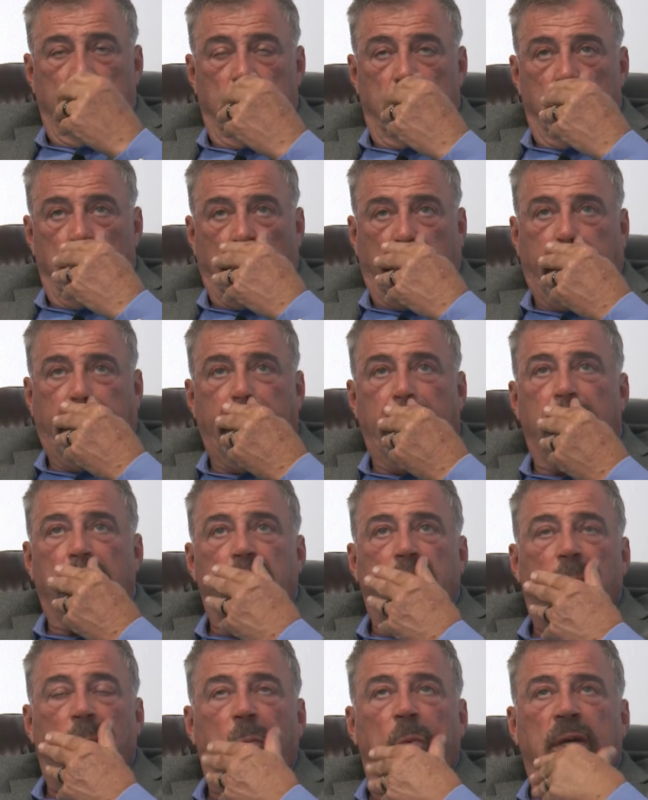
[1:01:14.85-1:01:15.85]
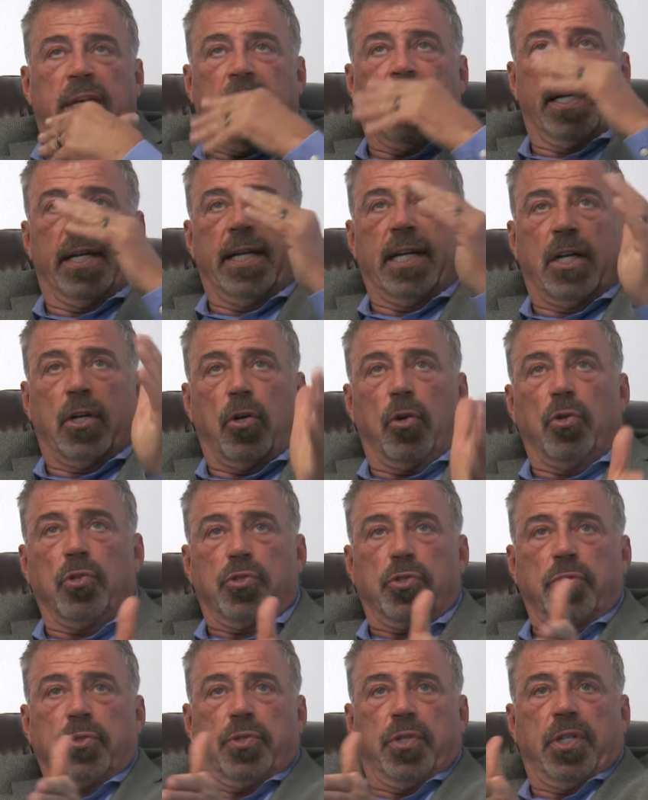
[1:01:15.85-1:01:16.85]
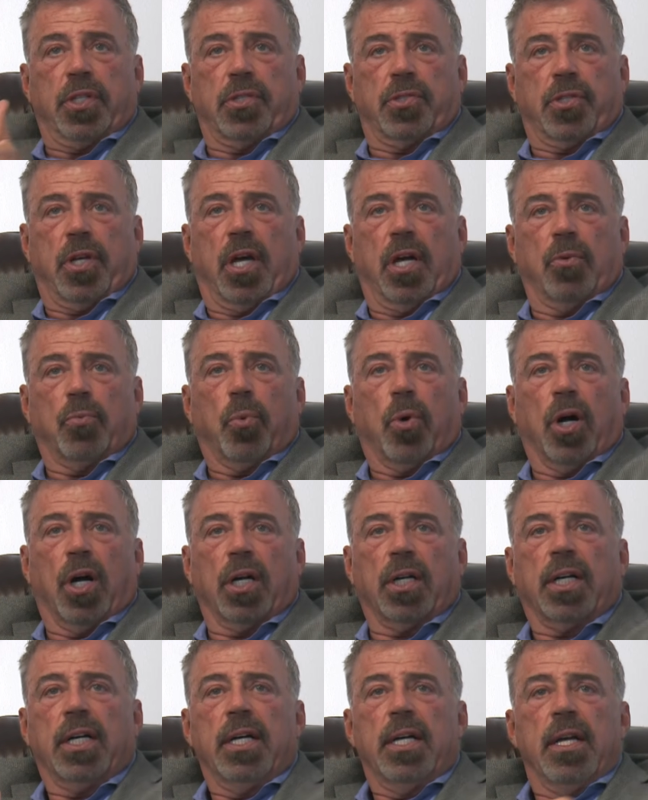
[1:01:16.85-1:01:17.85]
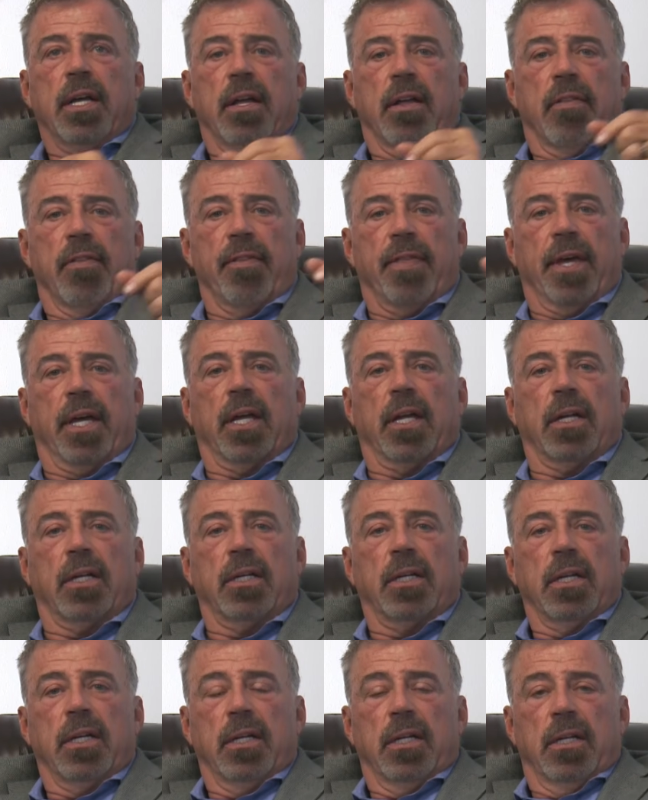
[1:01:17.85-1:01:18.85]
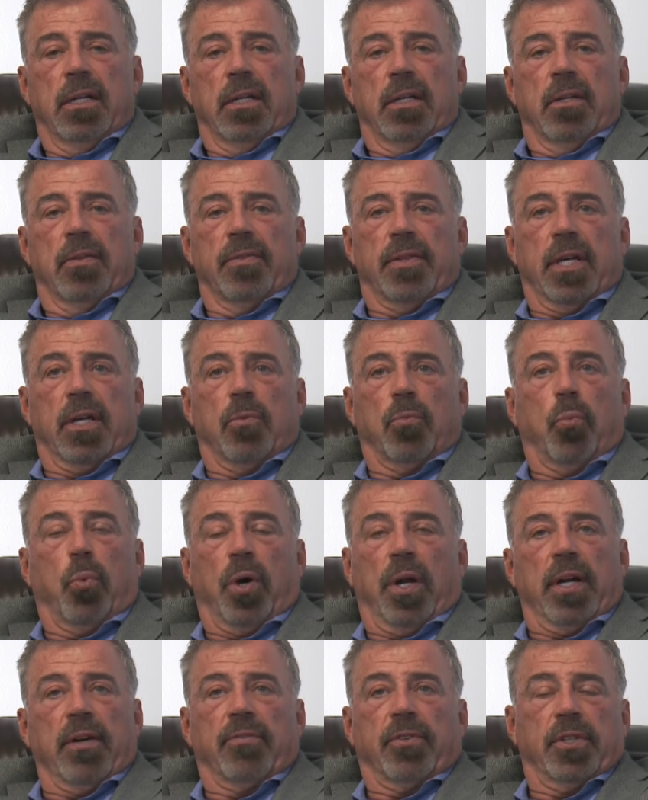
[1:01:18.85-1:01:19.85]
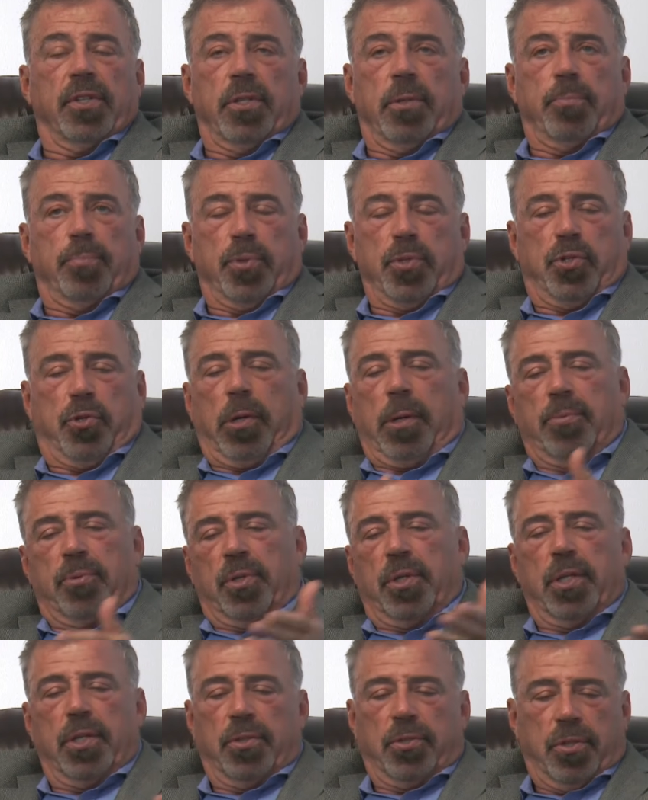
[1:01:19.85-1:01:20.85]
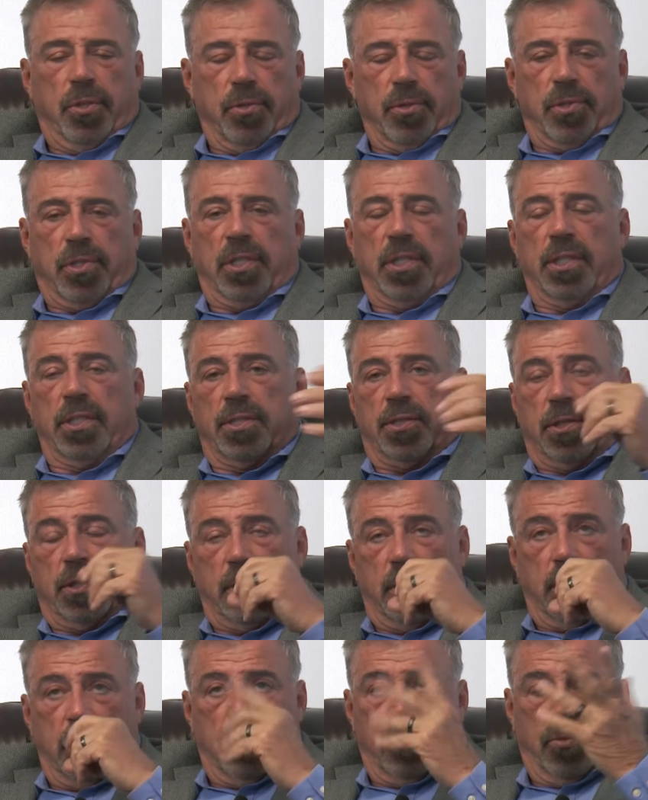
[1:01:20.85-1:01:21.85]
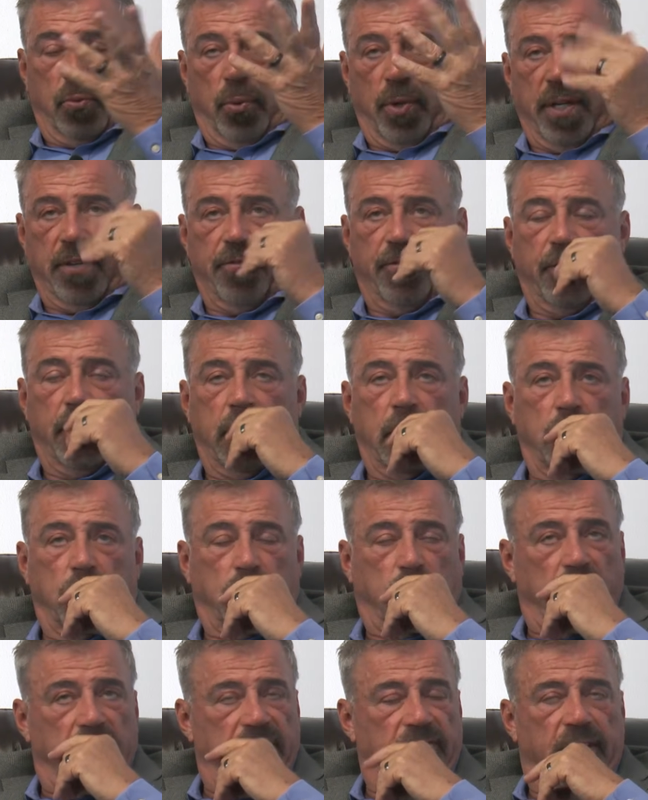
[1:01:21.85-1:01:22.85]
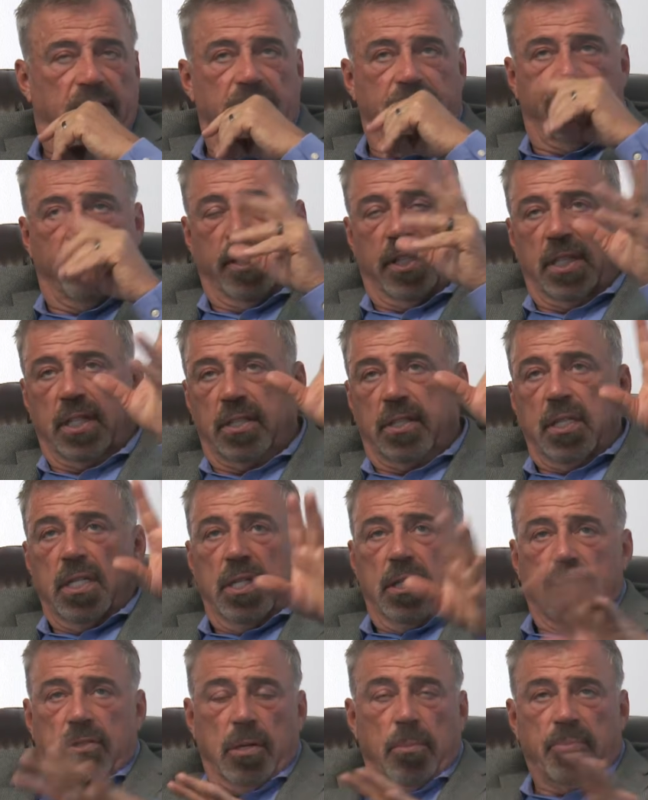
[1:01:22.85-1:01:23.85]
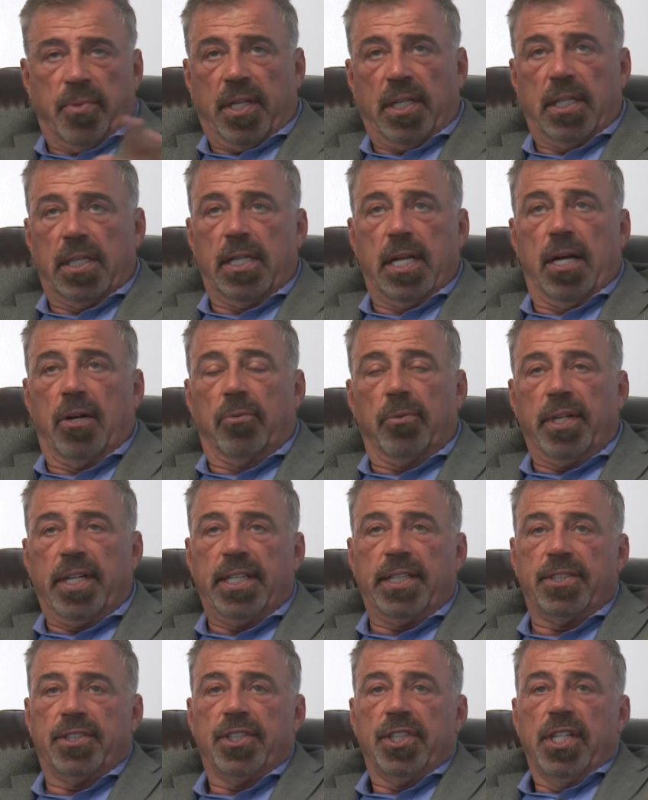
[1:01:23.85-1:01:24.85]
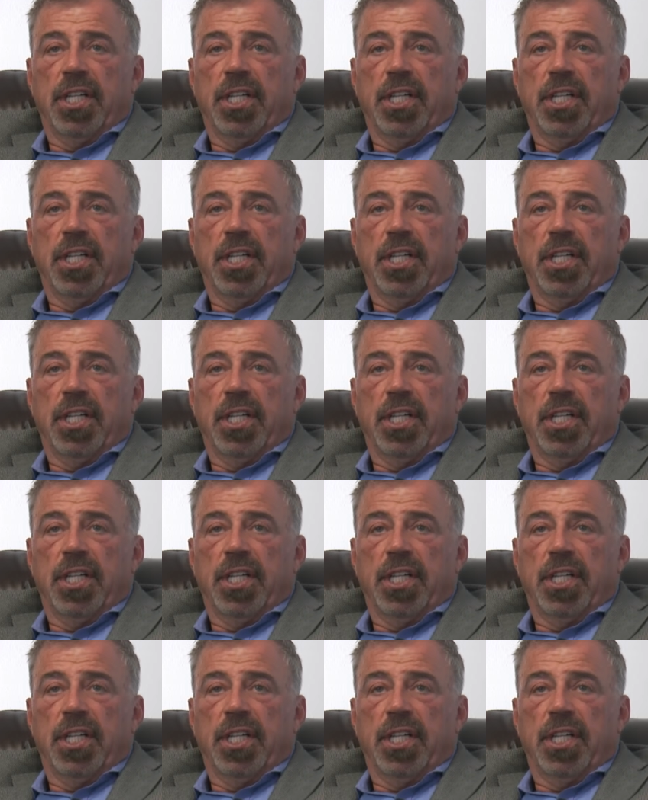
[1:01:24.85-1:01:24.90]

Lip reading: you can't get any closer to the sidewalk than whatever the prescription is. Usually it's 20 feet, 25 feet, something in that range,